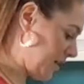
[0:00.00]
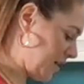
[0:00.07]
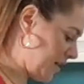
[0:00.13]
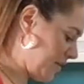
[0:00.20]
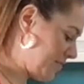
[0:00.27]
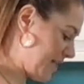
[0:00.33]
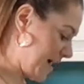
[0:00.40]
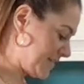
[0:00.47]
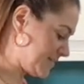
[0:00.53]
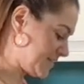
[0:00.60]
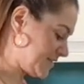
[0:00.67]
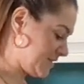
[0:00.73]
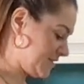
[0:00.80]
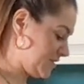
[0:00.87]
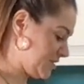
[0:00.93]
that's
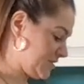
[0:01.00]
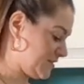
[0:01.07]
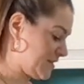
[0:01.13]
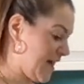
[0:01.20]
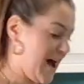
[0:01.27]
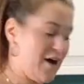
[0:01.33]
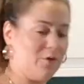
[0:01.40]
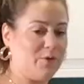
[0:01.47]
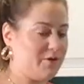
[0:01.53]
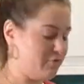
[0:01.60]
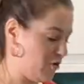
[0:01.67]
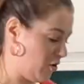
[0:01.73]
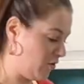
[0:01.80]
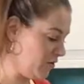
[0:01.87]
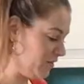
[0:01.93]
just how we
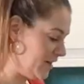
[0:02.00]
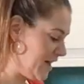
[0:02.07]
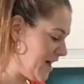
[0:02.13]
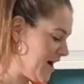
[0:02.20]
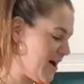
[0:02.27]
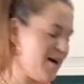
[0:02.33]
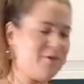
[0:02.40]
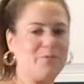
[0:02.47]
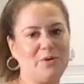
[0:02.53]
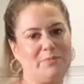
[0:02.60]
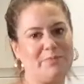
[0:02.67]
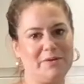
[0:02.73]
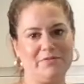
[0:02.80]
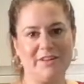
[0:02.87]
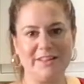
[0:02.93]
roll. We've
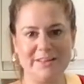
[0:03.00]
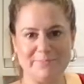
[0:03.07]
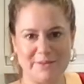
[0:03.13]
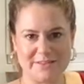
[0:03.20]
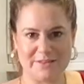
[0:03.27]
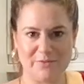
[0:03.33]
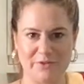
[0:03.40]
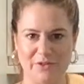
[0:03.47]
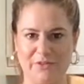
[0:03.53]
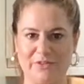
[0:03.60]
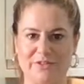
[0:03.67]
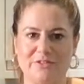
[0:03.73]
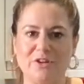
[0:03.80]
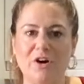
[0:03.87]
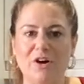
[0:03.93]
been really busy with other
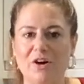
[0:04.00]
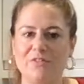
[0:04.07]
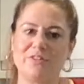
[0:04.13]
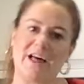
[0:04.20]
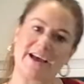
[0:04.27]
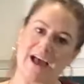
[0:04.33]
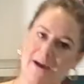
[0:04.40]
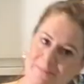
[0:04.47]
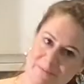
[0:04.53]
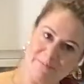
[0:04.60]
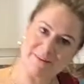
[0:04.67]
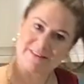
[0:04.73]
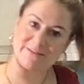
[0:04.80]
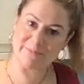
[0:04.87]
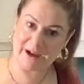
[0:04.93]
stuff. Like, I've been
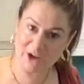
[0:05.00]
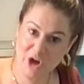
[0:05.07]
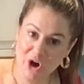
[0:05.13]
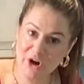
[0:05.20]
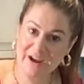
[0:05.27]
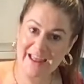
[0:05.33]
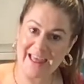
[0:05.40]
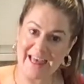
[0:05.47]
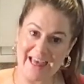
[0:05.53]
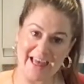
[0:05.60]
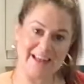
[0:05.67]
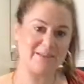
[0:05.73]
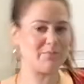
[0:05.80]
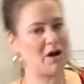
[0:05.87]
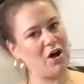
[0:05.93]
busy with my
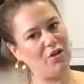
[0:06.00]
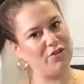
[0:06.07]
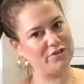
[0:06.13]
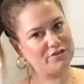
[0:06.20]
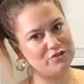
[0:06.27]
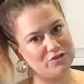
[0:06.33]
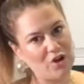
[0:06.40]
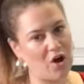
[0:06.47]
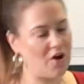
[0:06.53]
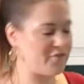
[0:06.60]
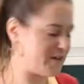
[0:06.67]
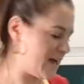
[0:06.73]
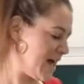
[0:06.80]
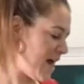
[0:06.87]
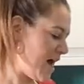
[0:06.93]
cooking and my other stuff.
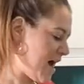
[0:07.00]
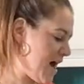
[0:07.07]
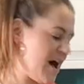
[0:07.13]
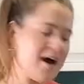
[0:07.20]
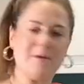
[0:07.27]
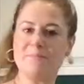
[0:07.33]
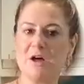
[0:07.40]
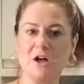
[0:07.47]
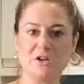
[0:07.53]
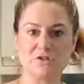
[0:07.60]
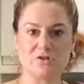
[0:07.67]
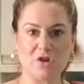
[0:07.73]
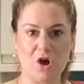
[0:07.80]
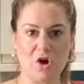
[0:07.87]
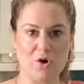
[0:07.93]

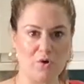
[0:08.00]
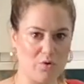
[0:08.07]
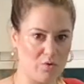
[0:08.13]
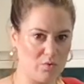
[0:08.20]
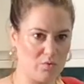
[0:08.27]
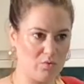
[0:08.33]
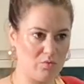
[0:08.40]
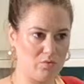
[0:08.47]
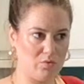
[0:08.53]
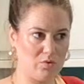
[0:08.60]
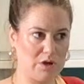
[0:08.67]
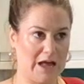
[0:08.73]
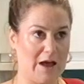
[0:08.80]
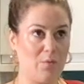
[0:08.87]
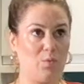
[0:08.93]
So
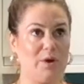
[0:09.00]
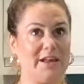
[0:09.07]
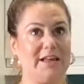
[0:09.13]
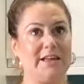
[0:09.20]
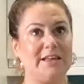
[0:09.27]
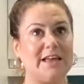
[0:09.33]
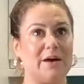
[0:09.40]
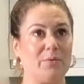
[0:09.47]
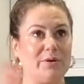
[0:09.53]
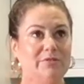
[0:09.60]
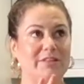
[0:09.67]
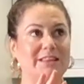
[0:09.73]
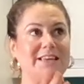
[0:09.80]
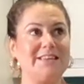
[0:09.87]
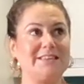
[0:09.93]
we
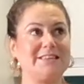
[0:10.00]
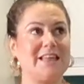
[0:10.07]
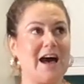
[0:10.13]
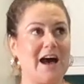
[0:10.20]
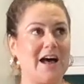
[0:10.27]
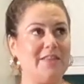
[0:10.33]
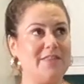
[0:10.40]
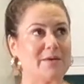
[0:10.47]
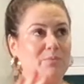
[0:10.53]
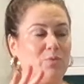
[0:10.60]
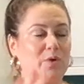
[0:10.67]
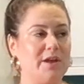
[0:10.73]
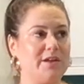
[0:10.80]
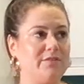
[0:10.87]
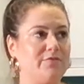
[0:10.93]
released that, and then
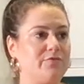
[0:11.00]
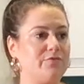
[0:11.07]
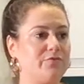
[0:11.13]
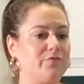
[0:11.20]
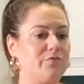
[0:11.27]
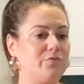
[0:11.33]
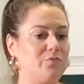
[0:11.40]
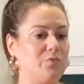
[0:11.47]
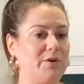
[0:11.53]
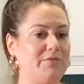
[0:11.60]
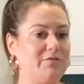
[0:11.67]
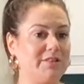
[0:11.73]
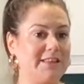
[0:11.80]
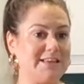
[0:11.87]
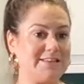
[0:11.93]
we
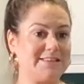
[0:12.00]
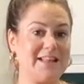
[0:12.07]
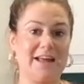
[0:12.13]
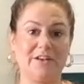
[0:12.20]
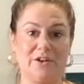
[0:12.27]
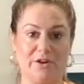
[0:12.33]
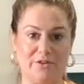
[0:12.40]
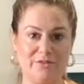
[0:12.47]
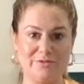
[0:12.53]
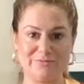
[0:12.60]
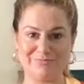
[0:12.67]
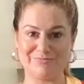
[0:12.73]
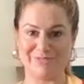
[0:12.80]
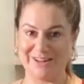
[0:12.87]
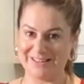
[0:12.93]
released Nando's
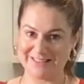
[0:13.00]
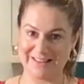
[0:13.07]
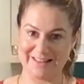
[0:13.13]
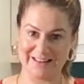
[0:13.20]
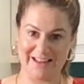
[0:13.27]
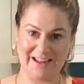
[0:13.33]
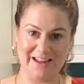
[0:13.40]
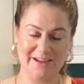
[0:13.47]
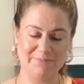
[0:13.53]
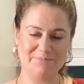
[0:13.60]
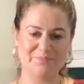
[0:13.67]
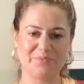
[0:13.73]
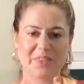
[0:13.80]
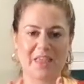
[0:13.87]
recently.